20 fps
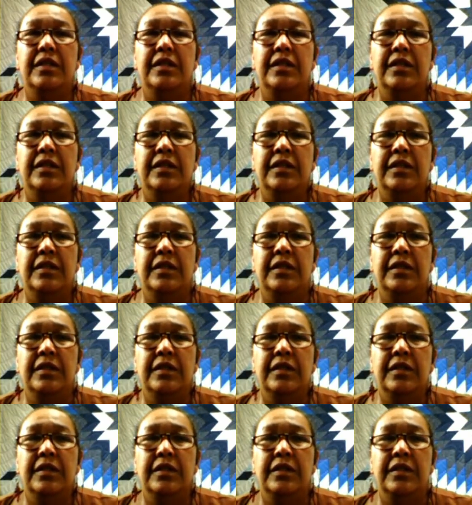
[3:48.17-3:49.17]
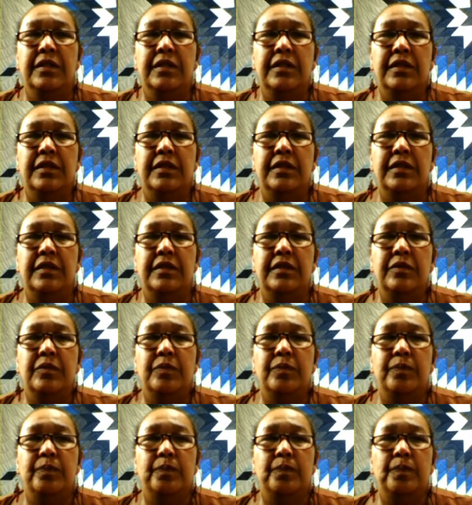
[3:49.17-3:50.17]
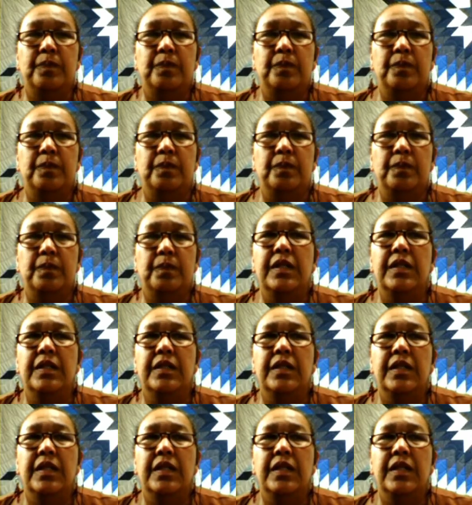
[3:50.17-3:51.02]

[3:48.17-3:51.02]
[no speech]